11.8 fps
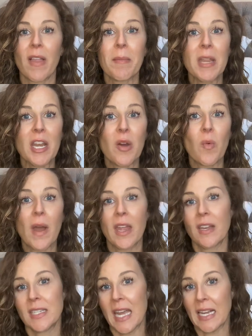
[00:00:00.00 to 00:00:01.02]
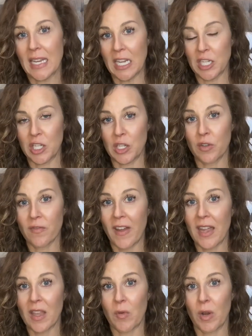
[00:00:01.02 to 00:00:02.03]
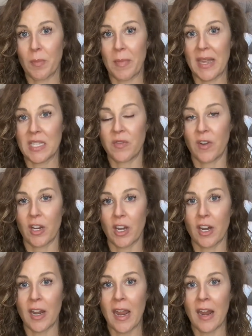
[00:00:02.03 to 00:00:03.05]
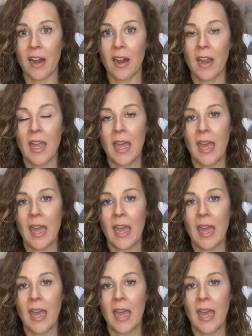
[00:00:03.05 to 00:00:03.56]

Let me know what techniques you find that work best for your hair.